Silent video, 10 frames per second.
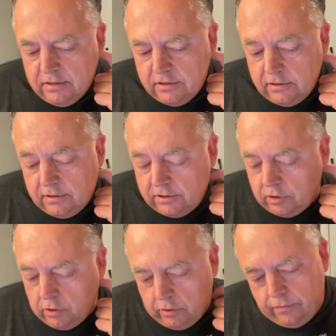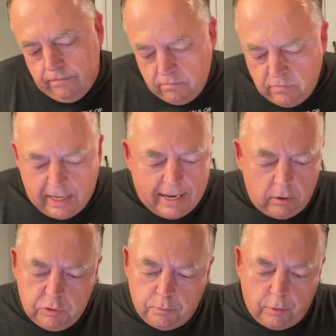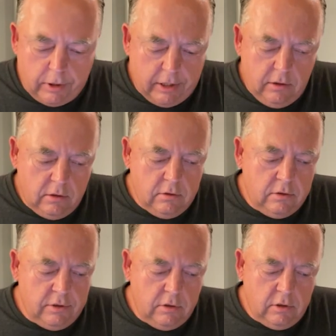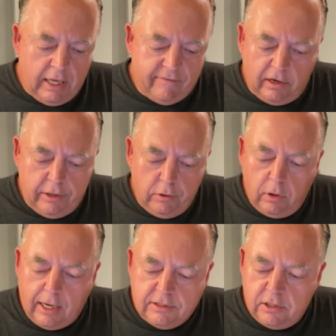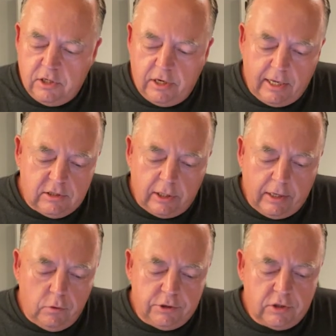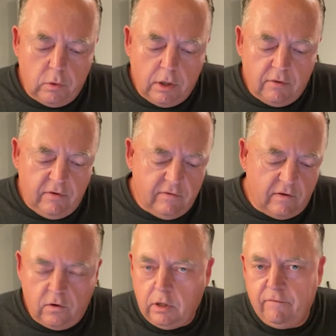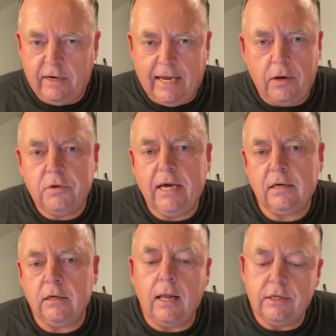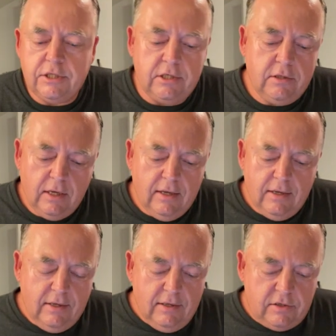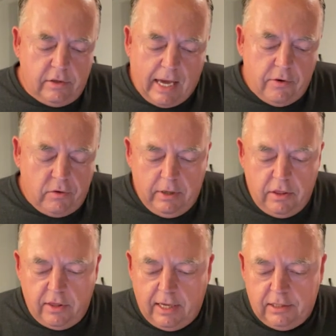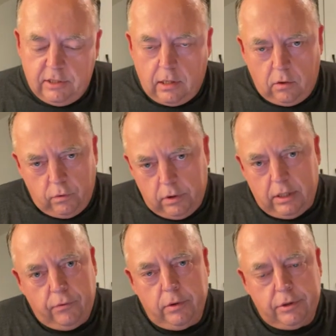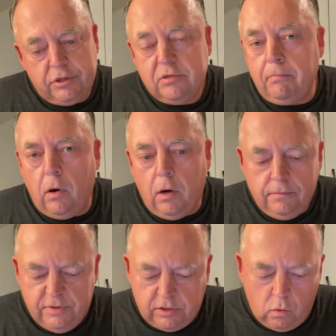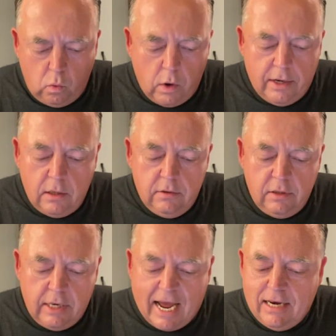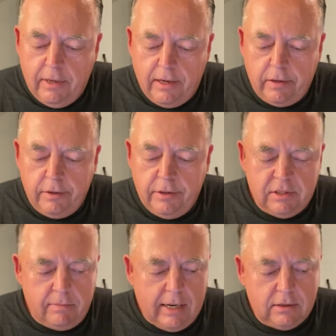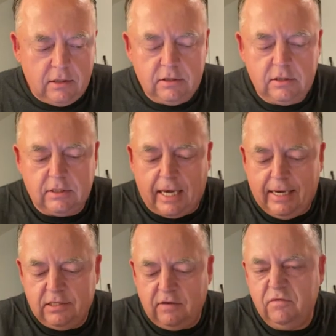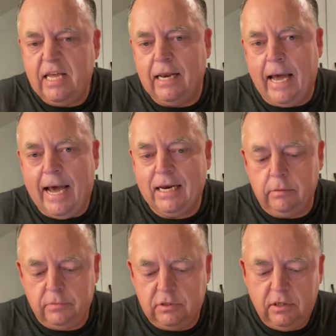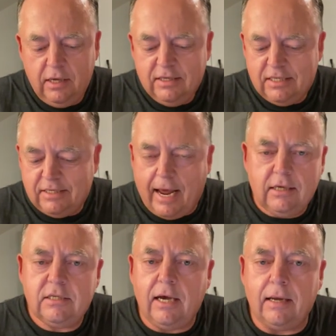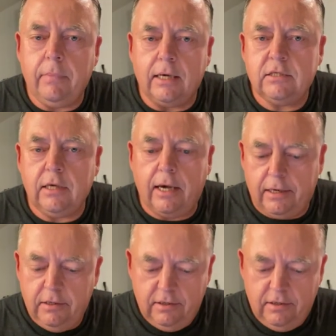So nano's pretty heavily utilized in today's language as well, if you've ever heard of nanotechnology. So that would be things that are really, really small. So 1 nanometer is about the size of 10 atoms stacked side by side.